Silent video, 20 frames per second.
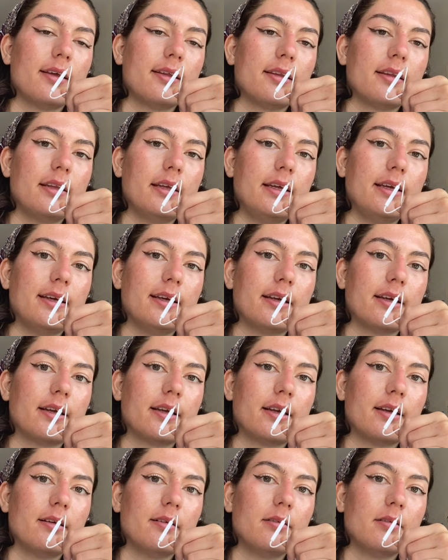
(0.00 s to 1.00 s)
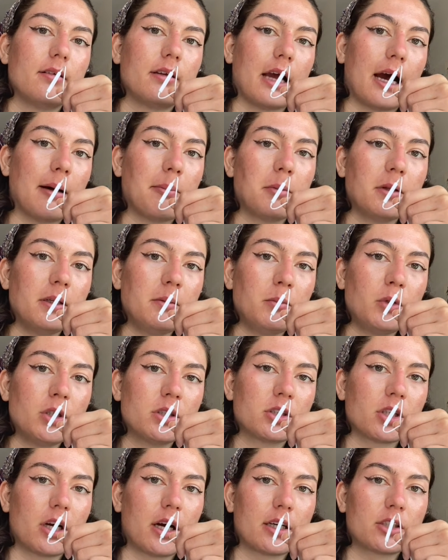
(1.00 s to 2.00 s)
the Kaplan
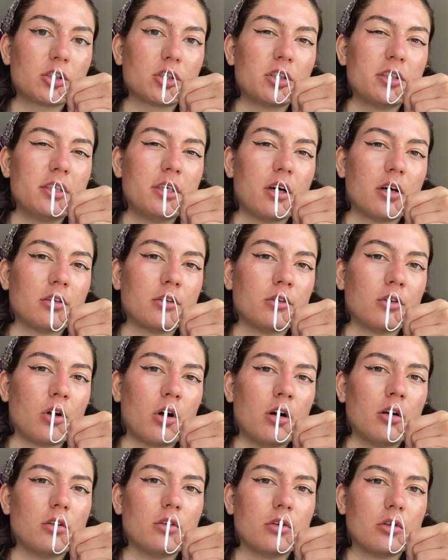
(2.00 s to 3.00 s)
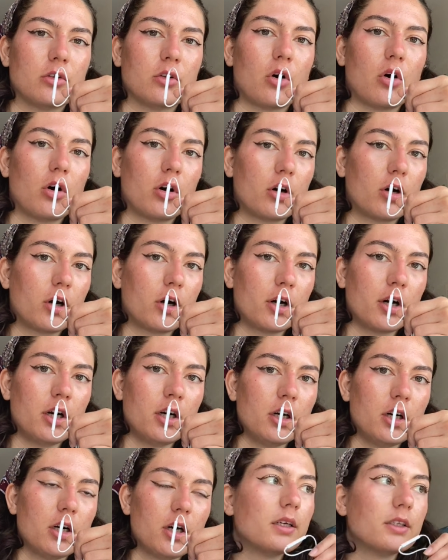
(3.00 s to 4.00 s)
books are actually a lot
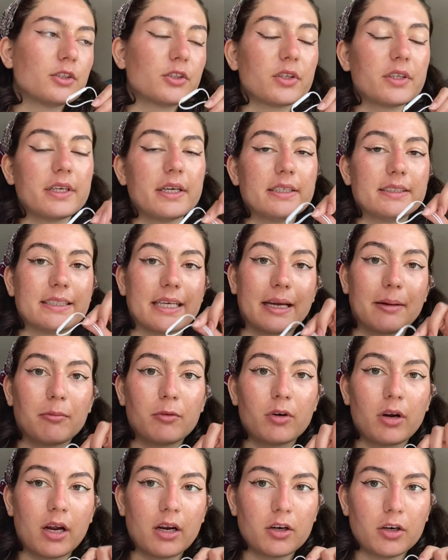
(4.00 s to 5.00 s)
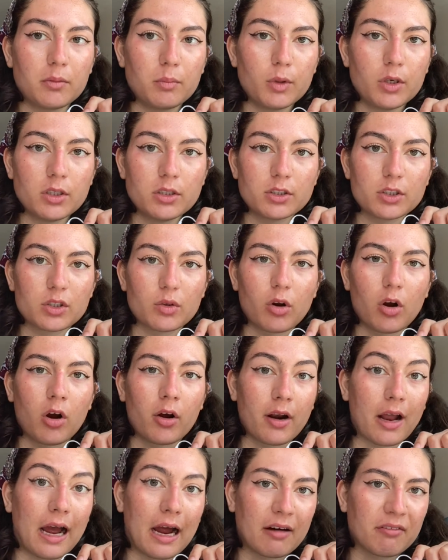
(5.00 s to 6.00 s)
longer. So the exam cracker books
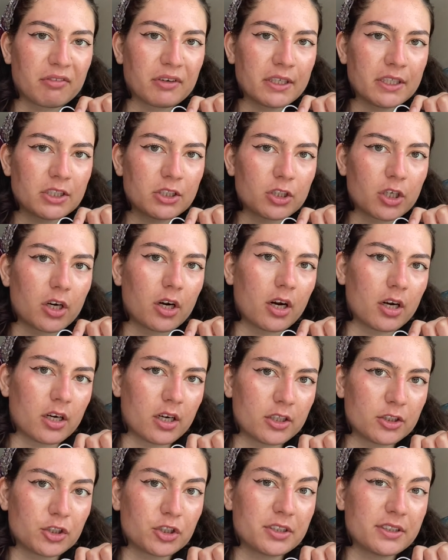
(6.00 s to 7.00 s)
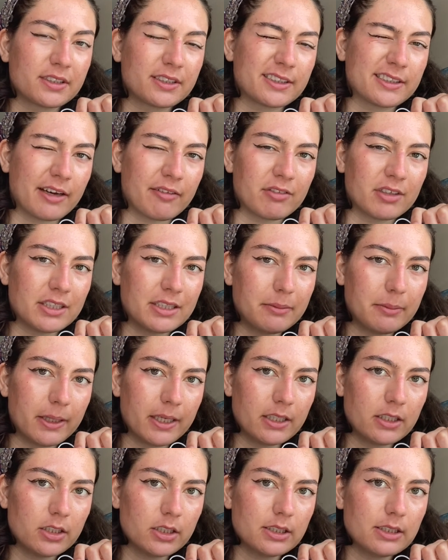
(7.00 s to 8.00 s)
on average are 170
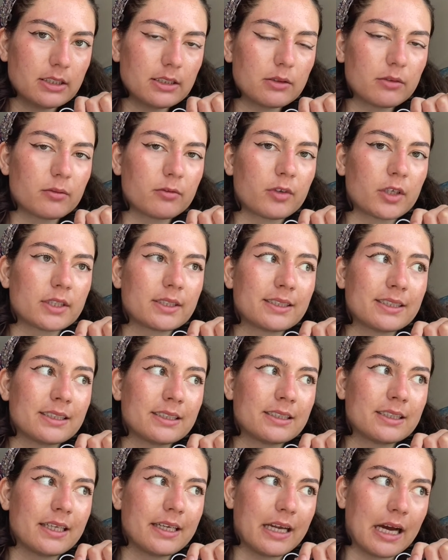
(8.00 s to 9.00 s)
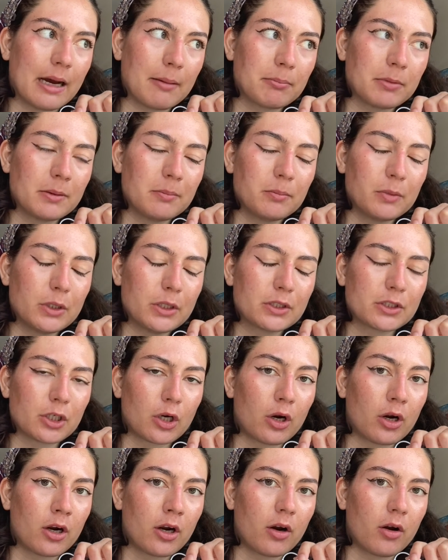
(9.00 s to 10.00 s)
pages versus the Kaplan books
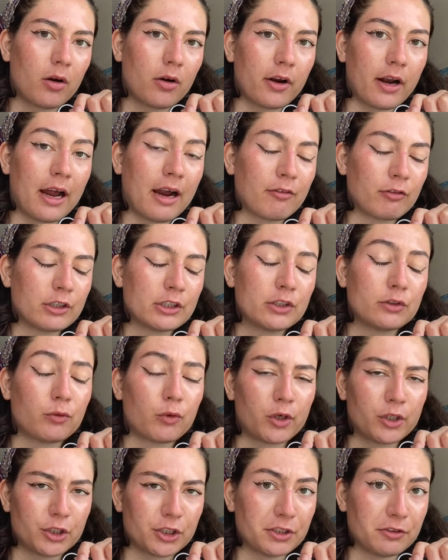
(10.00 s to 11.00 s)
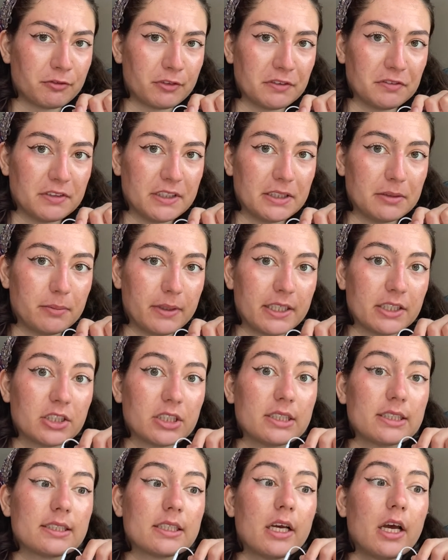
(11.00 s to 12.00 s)
are on average 415
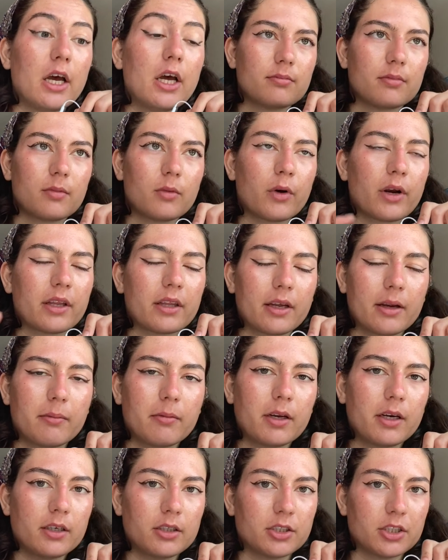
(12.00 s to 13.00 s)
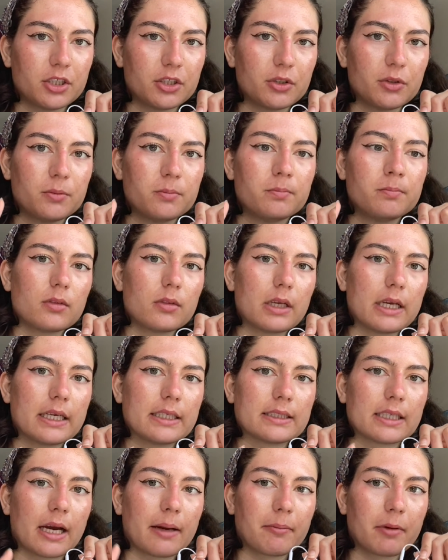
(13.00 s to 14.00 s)
pages. What I think I'm going to do
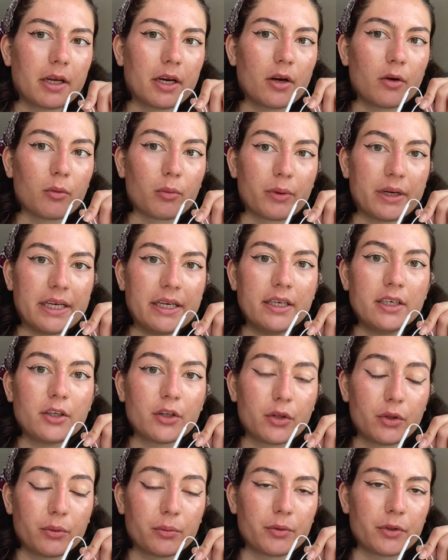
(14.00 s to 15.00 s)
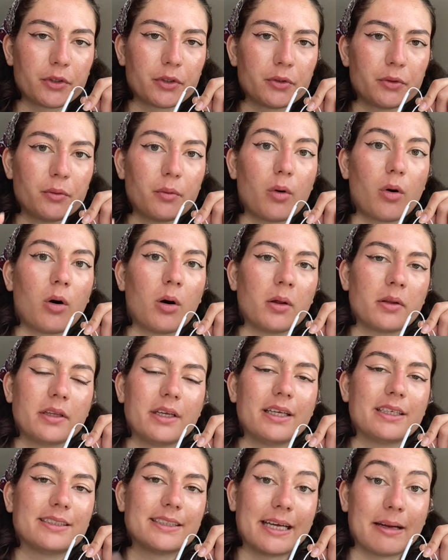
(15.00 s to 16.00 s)
is I'm going to read through all the
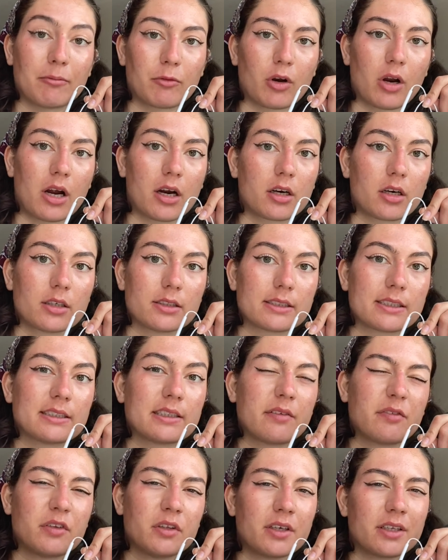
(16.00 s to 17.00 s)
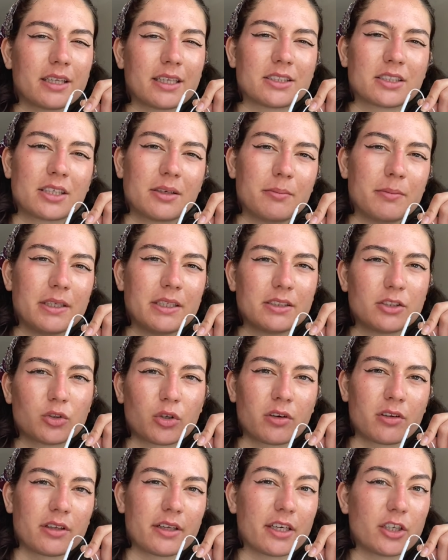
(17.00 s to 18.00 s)
exam crackers because I feel like that's going to be
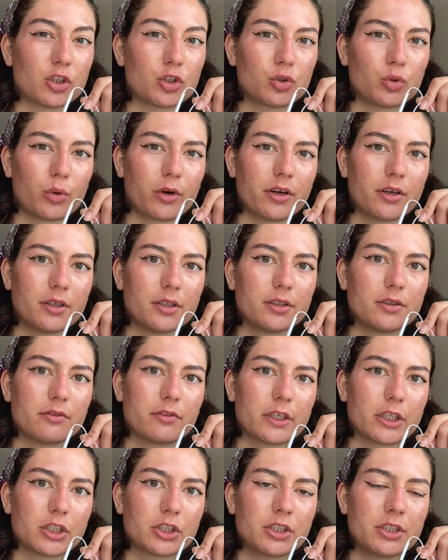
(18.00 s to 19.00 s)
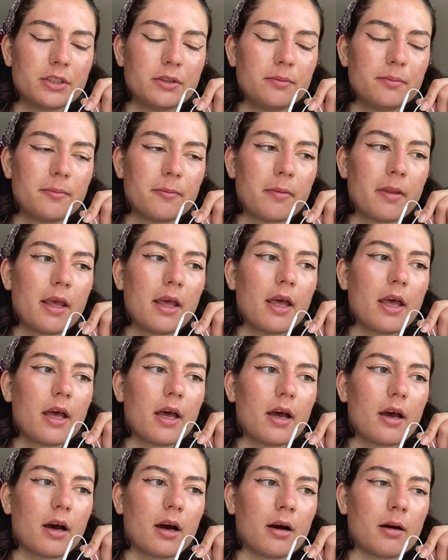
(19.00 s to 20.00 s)
sort of like a shortened version,
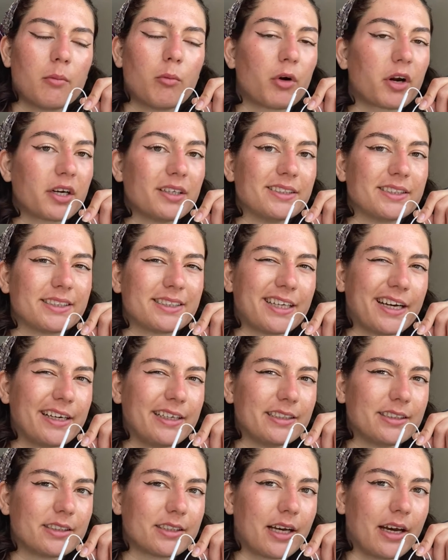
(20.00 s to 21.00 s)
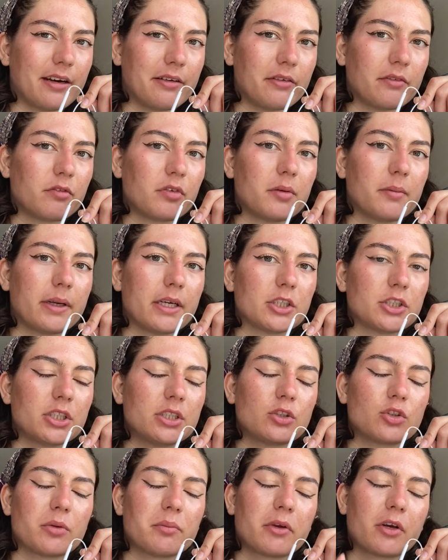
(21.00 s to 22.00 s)
more concise kind of information.
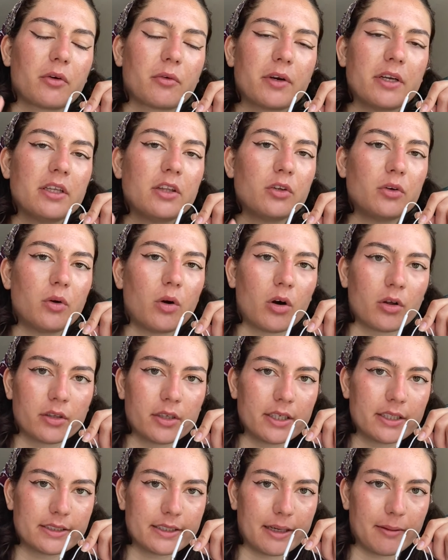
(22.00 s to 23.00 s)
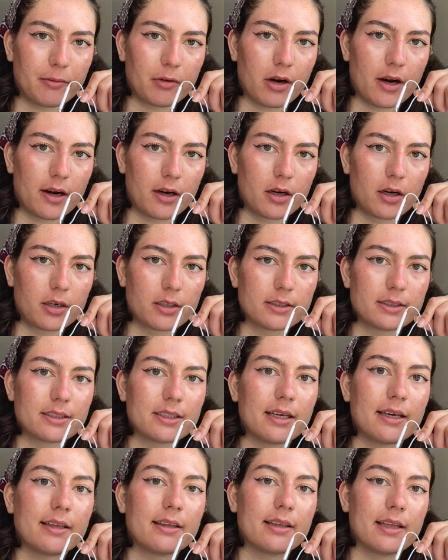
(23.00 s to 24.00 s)
So I'm going to read through all the exam crackers.
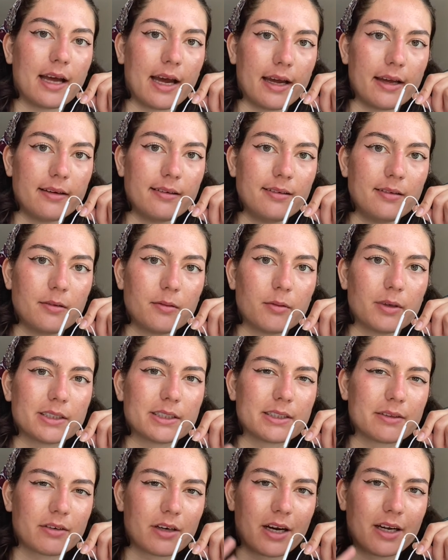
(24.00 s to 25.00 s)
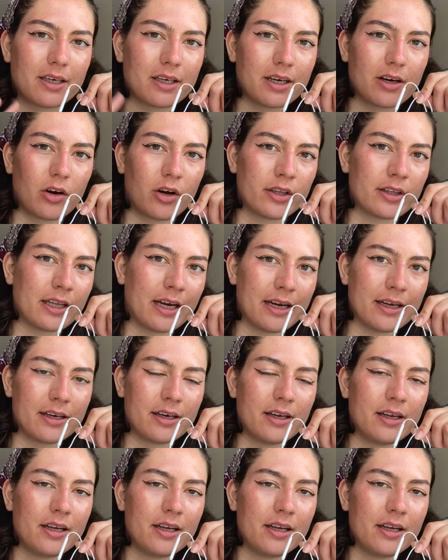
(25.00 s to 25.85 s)
And then once I've kind of got that